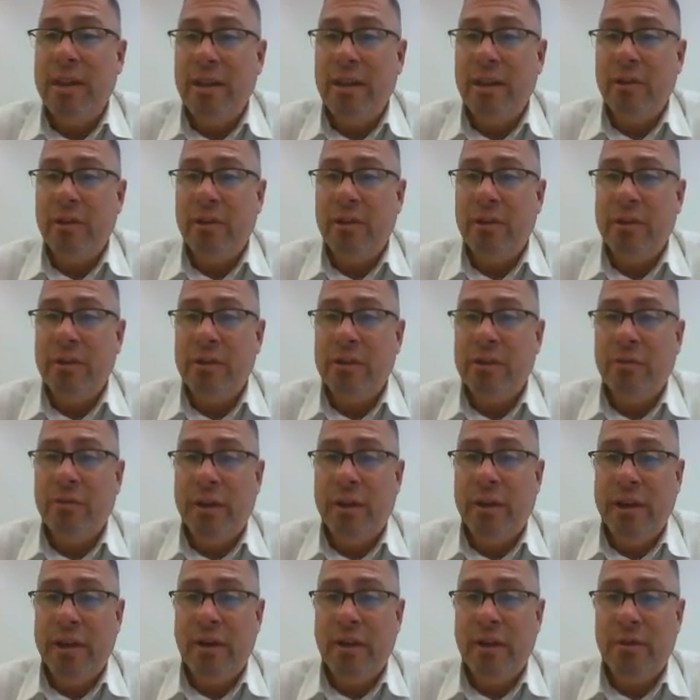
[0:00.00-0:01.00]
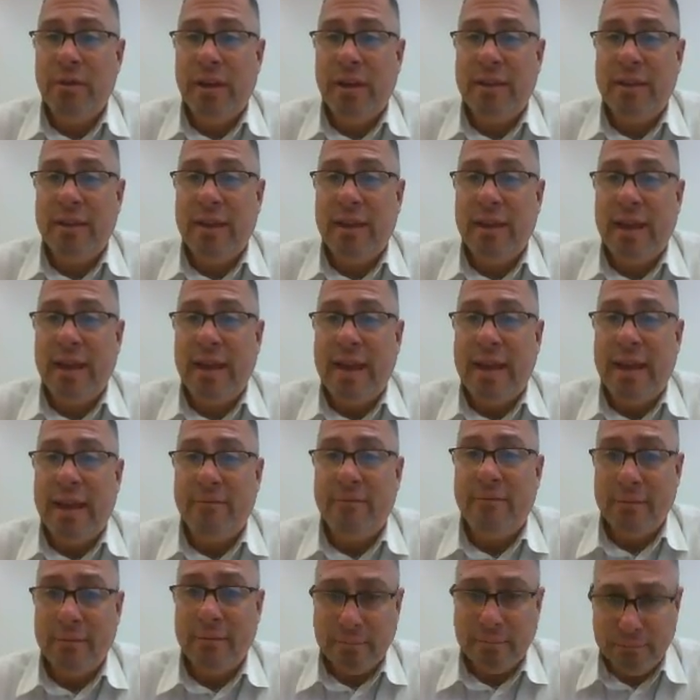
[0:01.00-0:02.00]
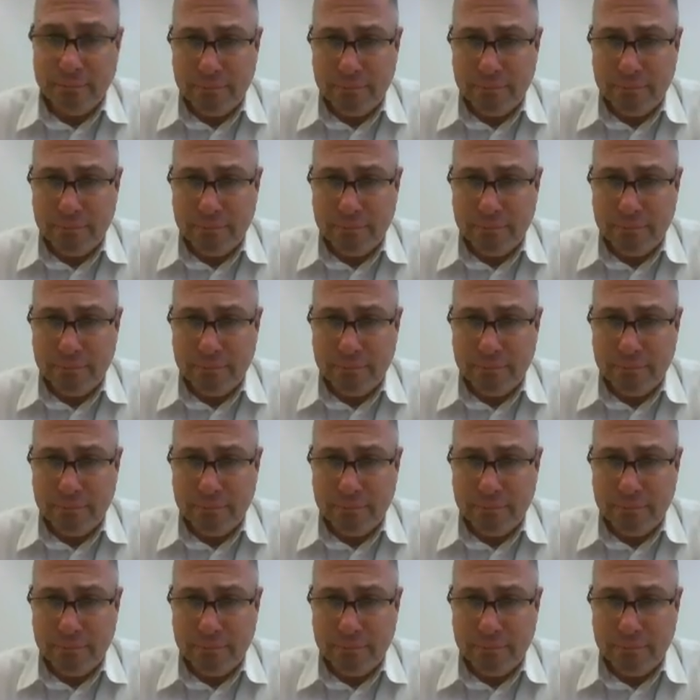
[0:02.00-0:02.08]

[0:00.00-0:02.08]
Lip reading: You'll notice over here that they have